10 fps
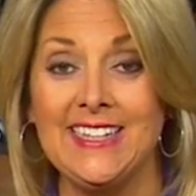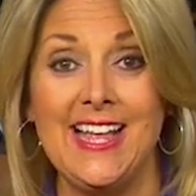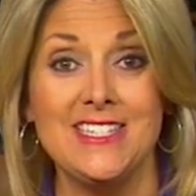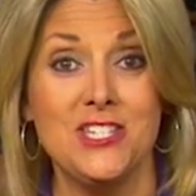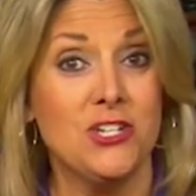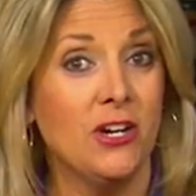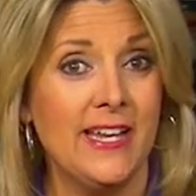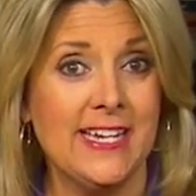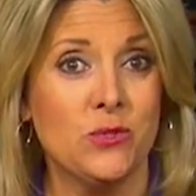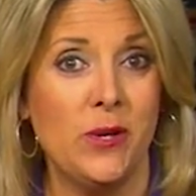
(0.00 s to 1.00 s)
Classes start
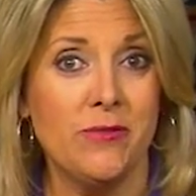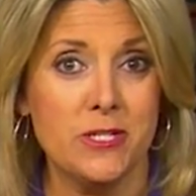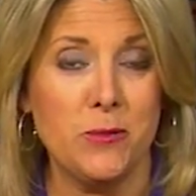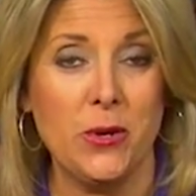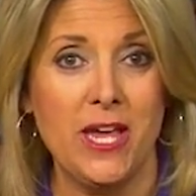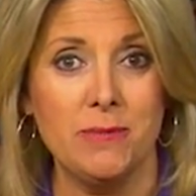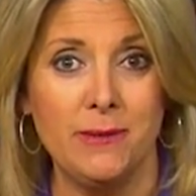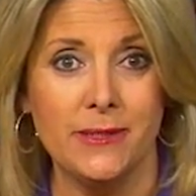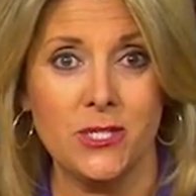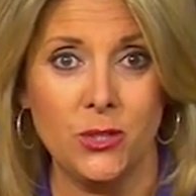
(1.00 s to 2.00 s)
next week for Spokane
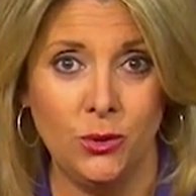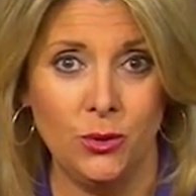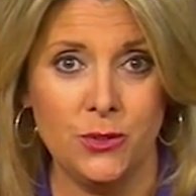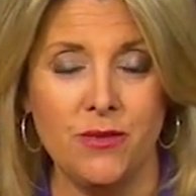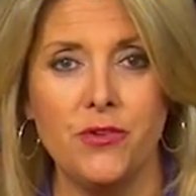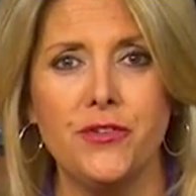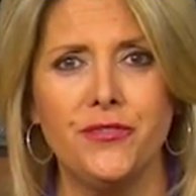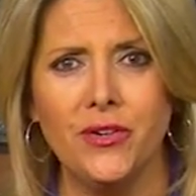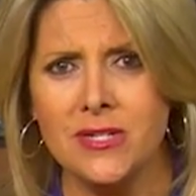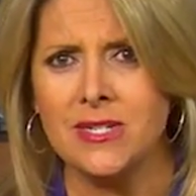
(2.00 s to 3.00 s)
Public Schools, and for the
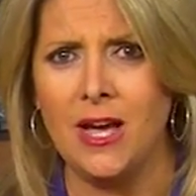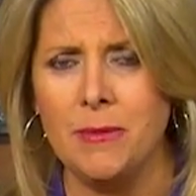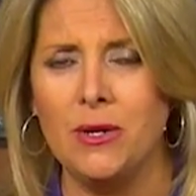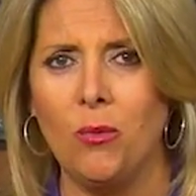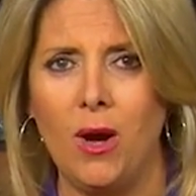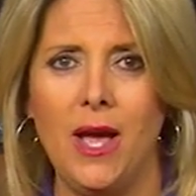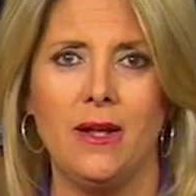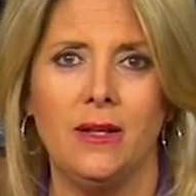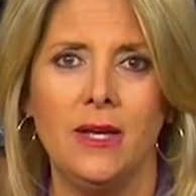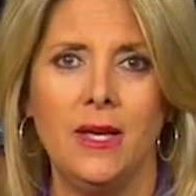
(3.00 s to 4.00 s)
first time in a
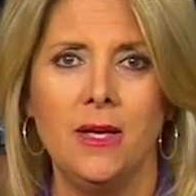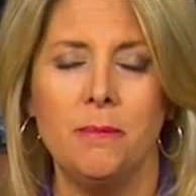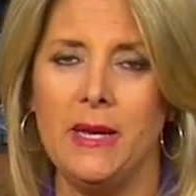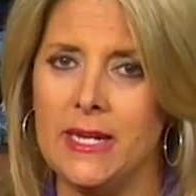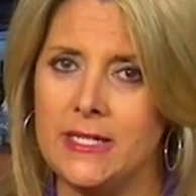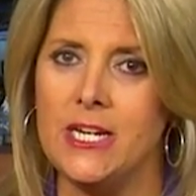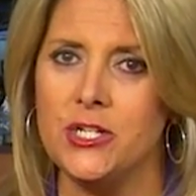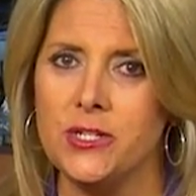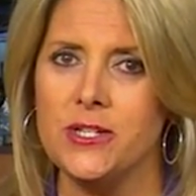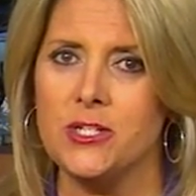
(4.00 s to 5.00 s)
while, many
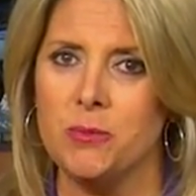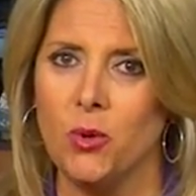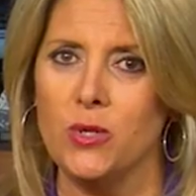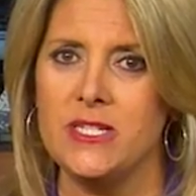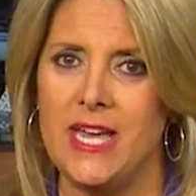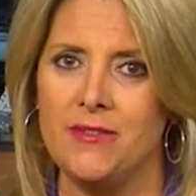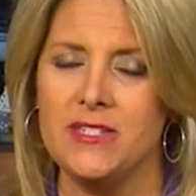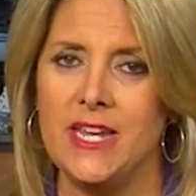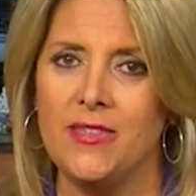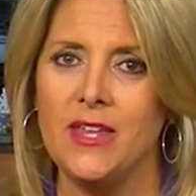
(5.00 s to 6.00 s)
teachers and support staff
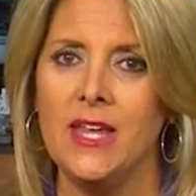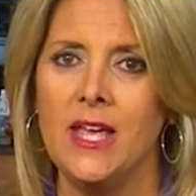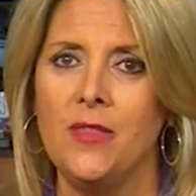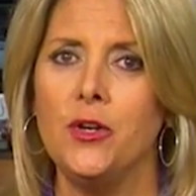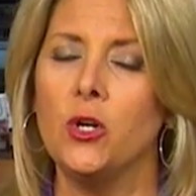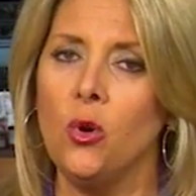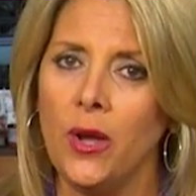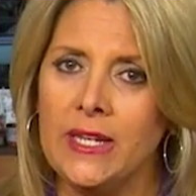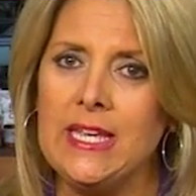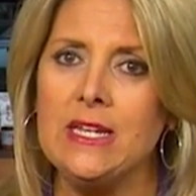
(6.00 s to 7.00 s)
say that they're
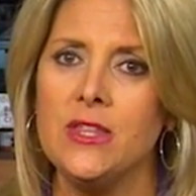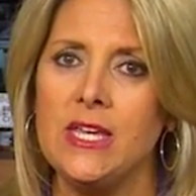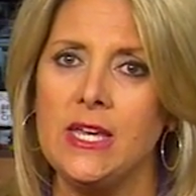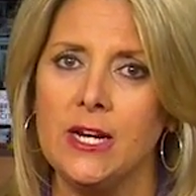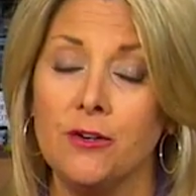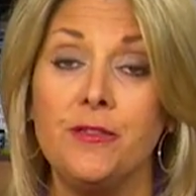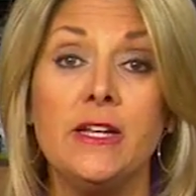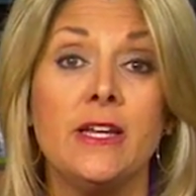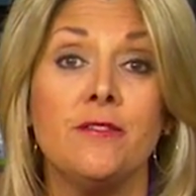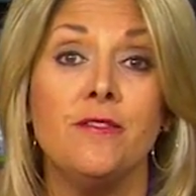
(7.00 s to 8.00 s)
going into the year
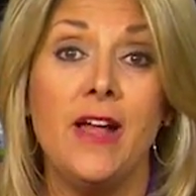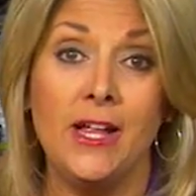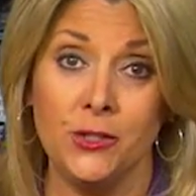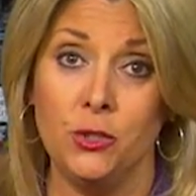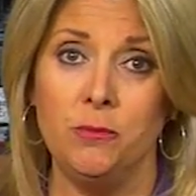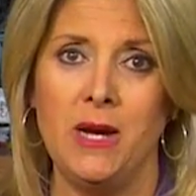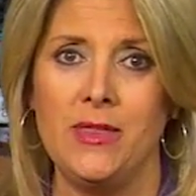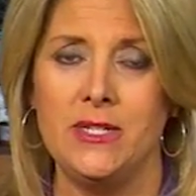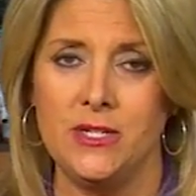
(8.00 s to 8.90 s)
feeling valued by the